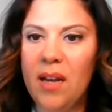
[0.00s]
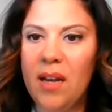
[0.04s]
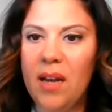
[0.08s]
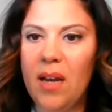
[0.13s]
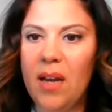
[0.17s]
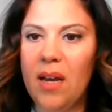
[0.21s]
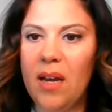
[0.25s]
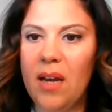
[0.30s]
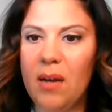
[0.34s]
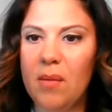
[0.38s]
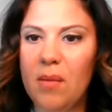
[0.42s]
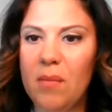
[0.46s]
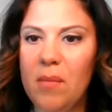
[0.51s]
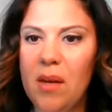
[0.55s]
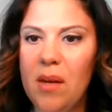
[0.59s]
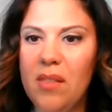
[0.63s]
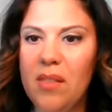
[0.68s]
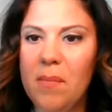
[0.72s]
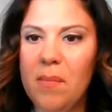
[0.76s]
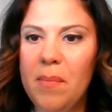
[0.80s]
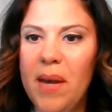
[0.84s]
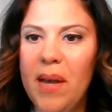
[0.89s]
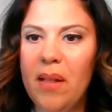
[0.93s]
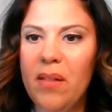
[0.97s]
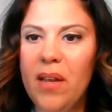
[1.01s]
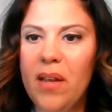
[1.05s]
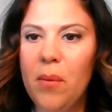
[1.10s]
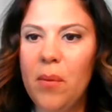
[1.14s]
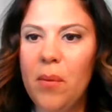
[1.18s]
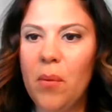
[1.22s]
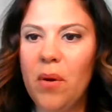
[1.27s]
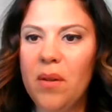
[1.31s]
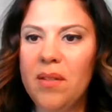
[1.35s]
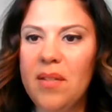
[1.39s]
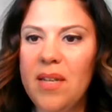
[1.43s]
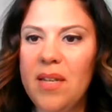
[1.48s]
The ballet
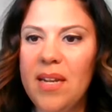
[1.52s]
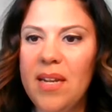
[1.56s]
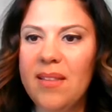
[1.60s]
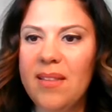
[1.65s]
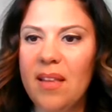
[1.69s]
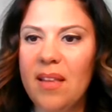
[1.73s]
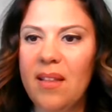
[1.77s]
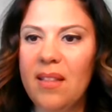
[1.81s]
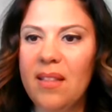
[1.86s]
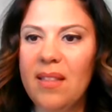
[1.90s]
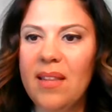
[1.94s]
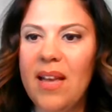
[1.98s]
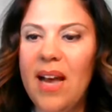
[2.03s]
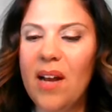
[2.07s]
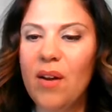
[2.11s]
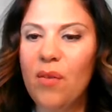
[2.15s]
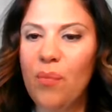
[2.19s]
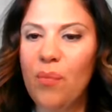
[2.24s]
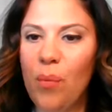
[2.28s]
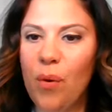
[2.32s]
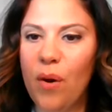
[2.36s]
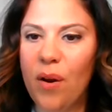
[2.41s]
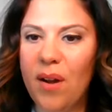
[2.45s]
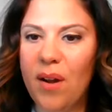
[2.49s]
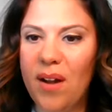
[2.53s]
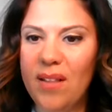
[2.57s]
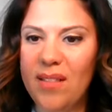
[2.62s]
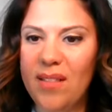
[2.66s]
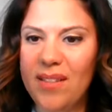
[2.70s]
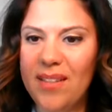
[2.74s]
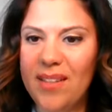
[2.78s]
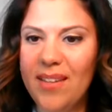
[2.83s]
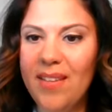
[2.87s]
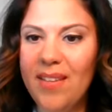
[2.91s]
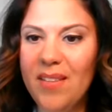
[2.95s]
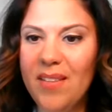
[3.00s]
world needs a lot of work on
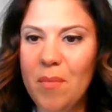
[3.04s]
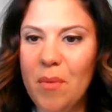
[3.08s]
this.